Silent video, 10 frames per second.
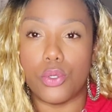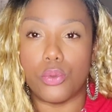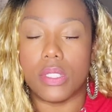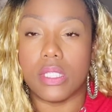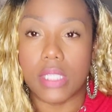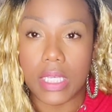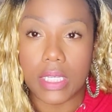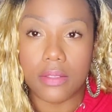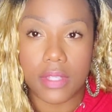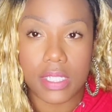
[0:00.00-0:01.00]
to
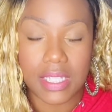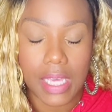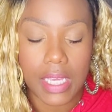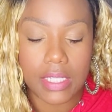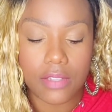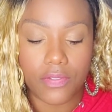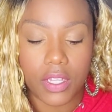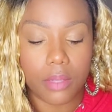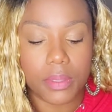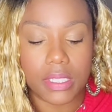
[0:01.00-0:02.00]
seek this Ace of
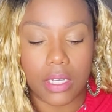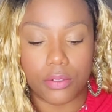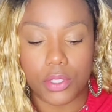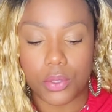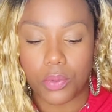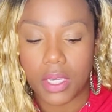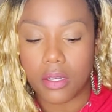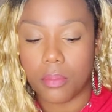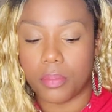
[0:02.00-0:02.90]
Cups elsewhere,